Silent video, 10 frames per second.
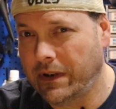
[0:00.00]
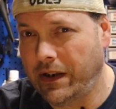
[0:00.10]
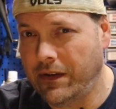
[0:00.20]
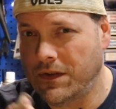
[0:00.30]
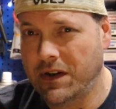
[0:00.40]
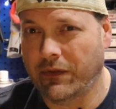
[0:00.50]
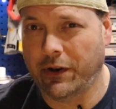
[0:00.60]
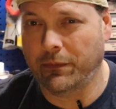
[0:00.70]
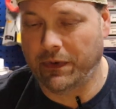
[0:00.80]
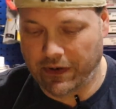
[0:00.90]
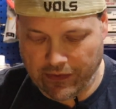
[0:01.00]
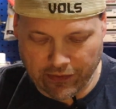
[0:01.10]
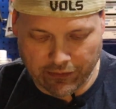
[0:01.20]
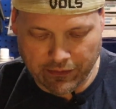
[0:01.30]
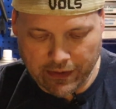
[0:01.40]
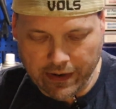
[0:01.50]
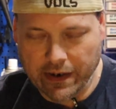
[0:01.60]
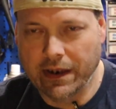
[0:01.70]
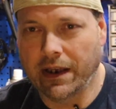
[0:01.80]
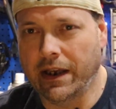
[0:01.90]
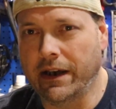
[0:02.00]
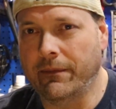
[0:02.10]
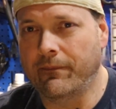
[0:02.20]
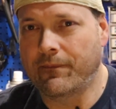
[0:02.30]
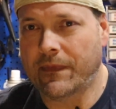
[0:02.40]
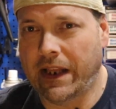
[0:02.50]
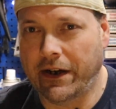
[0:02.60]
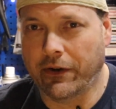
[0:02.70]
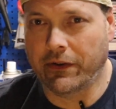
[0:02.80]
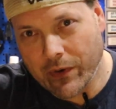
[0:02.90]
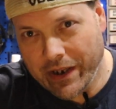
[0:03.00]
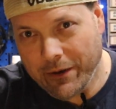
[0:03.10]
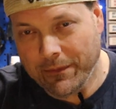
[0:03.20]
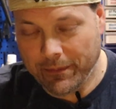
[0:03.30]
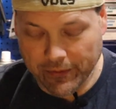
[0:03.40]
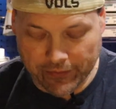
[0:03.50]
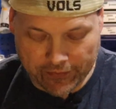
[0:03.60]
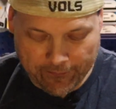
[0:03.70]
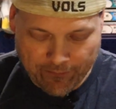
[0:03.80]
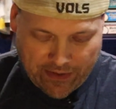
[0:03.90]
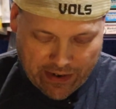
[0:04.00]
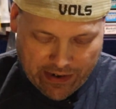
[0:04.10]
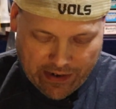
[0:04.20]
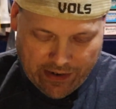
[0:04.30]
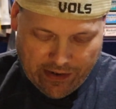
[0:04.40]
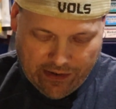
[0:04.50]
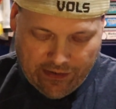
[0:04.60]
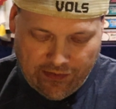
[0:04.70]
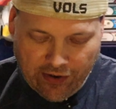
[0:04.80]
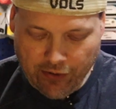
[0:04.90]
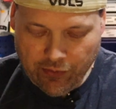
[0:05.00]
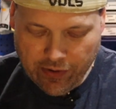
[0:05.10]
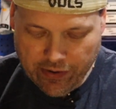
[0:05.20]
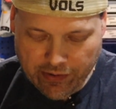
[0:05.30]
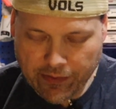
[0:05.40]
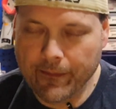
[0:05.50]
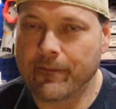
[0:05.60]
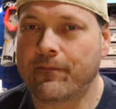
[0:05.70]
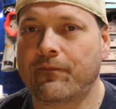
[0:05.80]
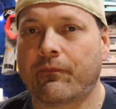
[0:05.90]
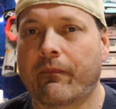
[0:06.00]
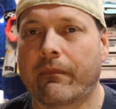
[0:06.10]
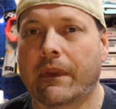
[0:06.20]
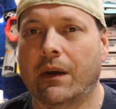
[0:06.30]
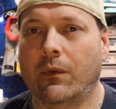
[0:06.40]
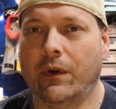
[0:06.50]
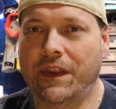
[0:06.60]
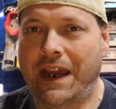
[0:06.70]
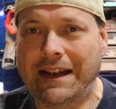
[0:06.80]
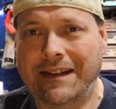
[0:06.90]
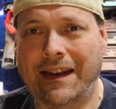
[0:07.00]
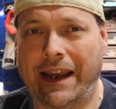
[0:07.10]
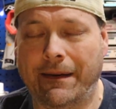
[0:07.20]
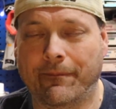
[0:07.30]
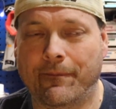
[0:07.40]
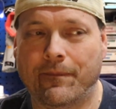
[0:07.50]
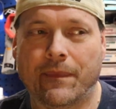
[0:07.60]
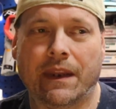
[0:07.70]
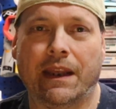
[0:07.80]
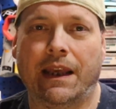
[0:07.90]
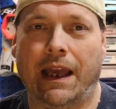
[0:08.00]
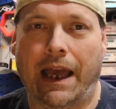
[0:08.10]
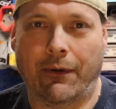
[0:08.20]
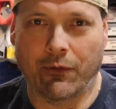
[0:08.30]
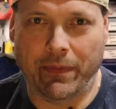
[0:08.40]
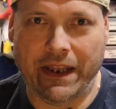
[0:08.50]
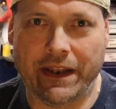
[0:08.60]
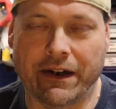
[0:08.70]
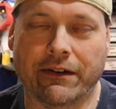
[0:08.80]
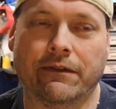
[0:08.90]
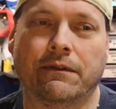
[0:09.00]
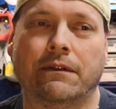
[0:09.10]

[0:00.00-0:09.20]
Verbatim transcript: it usually don't open until um, later on where they open the pools. So with that said, I will be there.